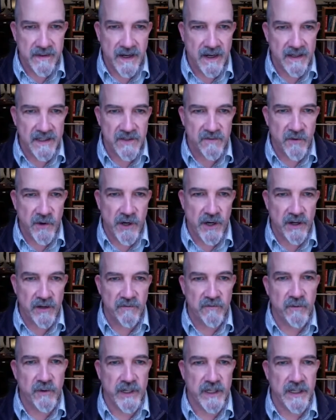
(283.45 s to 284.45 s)
It's very
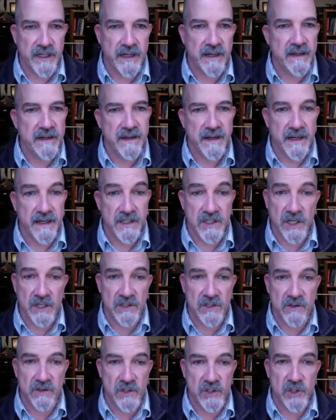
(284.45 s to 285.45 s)
unfriendly, and it's
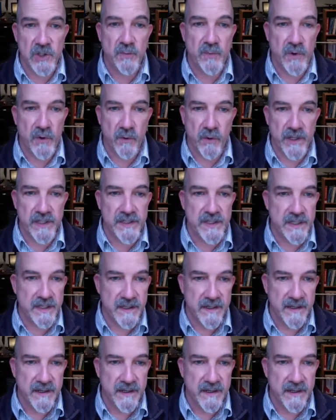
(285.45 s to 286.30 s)
also super noisy.